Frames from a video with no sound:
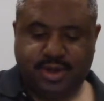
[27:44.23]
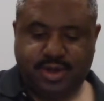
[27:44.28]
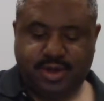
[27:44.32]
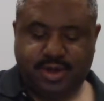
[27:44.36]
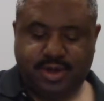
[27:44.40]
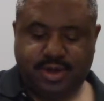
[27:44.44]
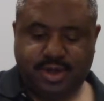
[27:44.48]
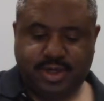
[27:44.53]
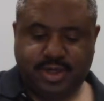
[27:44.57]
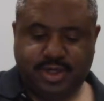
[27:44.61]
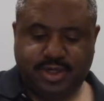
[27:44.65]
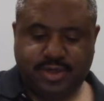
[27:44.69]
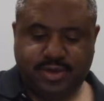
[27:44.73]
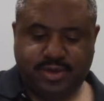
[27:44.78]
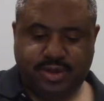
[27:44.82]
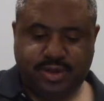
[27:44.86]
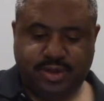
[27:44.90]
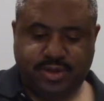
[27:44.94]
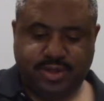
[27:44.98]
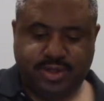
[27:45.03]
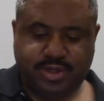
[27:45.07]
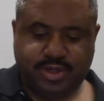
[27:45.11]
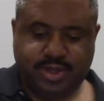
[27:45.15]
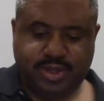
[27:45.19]
All right, so
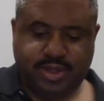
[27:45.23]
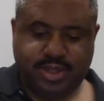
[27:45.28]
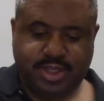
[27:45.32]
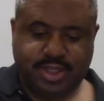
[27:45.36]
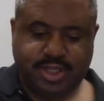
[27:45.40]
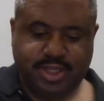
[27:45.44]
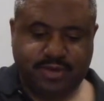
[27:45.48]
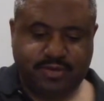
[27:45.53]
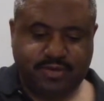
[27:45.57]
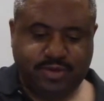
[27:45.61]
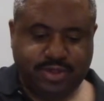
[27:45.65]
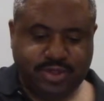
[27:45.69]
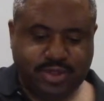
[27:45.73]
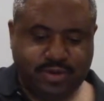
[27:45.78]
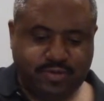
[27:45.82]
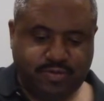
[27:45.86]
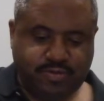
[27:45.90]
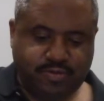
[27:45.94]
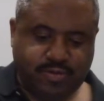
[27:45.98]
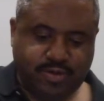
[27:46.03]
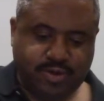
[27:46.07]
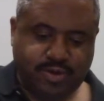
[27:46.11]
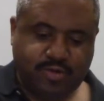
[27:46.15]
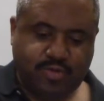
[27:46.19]
they saw that there was a
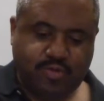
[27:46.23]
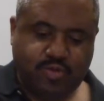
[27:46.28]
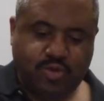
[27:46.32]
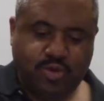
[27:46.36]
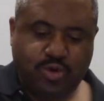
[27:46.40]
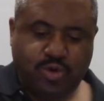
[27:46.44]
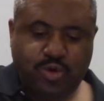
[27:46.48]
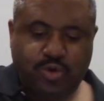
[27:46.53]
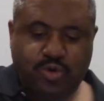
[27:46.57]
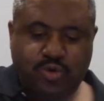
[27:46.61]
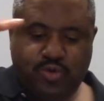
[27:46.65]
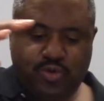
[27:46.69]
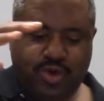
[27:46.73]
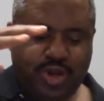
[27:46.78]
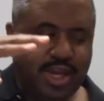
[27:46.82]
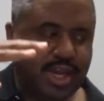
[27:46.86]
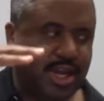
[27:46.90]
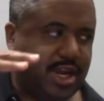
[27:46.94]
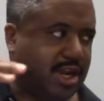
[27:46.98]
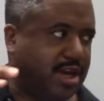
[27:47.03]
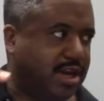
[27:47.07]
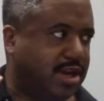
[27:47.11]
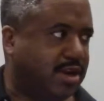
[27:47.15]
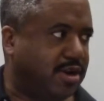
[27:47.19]

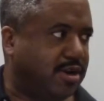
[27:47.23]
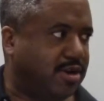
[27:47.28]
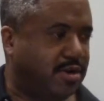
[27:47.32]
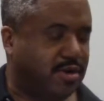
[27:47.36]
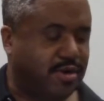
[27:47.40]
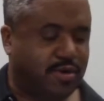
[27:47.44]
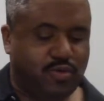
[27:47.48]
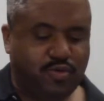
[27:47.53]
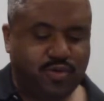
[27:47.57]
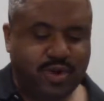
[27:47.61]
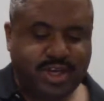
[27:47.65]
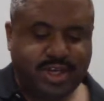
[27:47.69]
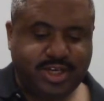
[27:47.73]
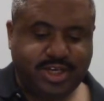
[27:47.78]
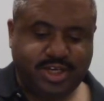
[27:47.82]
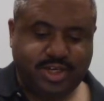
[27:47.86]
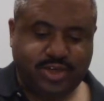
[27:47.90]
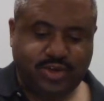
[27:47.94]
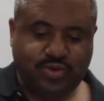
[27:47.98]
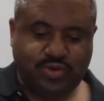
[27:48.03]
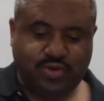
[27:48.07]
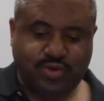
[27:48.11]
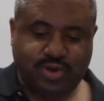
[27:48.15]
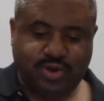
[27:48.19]
whirlwind or
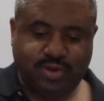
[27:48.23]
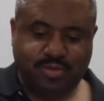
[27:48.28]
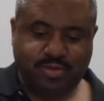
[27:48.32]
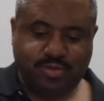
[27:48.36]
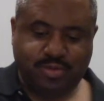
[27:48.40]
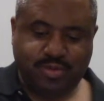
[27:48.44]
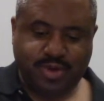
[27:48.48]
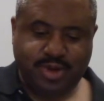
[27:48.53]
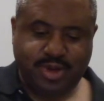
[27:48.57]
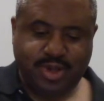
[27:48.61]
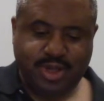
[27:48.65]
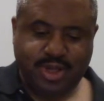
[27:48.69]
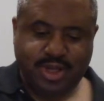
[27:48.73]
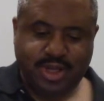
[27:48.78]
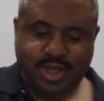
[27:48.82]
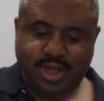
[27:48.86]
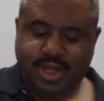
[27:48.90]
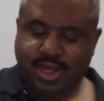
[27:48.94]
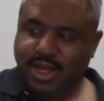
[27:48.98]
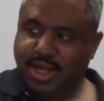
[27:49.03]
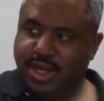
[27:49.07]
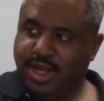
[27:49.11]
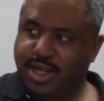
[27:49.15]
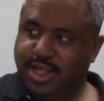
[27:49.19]
windstorm
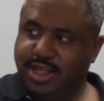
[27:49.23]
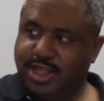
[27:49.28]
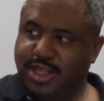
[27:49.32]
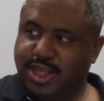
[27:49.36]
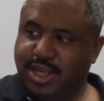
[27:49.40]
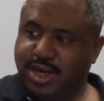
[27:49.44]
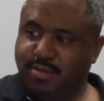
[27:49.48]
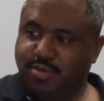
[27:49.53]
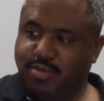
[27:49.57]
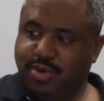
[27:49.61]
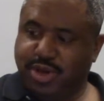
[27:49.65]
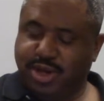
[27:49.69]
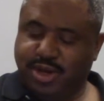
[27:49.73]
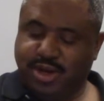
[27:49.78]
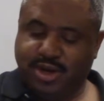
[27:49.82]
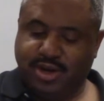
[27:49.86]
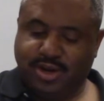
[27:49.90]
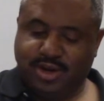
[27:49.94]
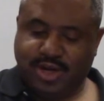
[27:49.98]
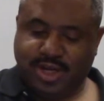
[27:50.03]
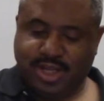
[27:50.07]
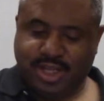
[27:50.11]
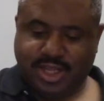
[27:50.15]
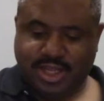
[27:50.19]
that
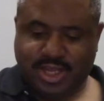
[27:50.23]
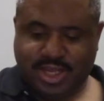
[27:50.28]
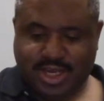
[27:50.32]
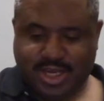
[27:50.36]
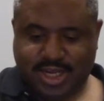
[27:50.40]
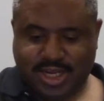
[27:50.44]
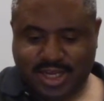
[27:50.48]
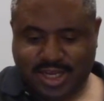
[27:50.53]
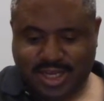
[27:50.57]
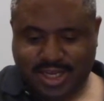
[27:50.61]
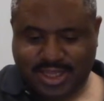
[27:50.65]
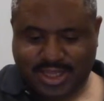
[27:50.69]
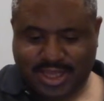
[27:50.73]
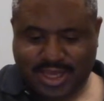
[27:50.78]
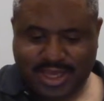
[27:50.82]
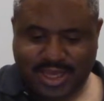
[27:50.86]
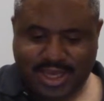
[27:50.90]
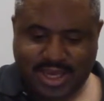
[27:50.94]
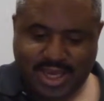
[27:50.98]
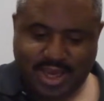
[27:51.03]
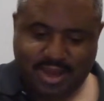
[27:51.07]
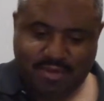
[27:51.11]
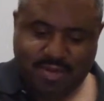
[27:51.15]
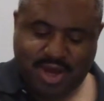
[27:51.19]
appeared, and then they
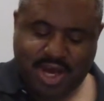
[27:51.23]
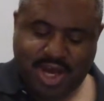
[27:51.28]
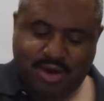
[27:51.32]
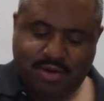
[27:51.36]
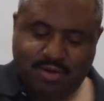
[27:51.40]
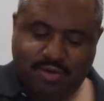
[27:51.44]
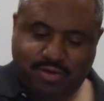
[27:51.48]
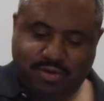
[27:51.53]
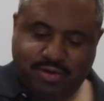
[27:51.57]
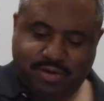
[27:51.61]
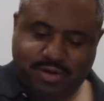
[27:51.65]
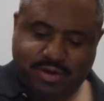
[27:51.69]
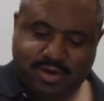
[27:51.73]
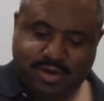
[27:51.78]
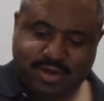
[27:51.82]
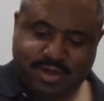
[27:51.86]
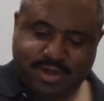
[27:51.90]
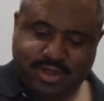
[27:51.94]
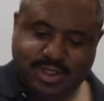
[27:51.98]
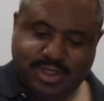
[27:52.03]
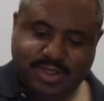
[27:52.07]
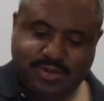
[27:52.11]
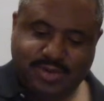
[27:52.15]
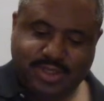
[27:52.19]
came out.
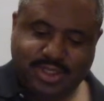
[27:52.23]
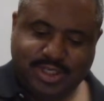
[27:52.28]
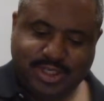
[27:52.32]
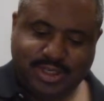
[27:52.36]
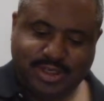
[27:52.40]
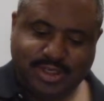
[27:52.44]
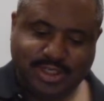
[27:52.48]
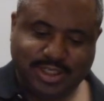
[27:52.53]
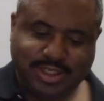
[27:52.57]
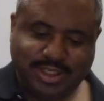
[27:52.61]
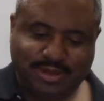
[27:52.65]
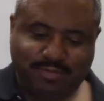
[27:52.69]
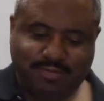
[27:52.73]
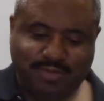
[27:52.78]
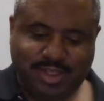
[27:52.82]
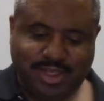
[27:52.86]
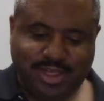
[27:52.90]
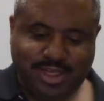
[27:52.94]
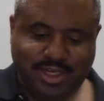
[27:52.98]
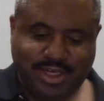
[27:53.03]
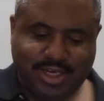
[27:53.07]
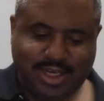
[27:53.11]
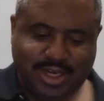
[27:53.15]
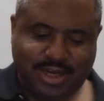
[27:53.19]
So he saw
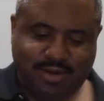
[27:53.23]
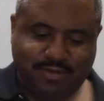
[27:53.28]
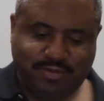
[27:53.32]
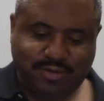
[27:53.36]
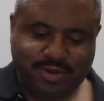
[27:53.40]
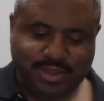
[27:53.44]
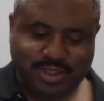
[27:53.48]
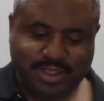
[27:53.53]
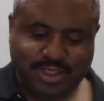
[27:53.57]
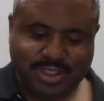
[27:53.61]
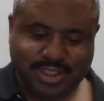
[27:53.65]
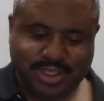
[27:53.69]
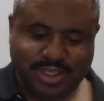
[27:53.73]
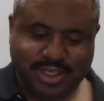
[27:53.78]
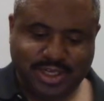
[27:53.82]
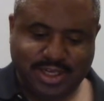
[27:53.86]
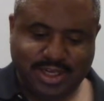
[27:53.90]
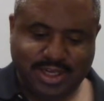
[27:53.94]
something that was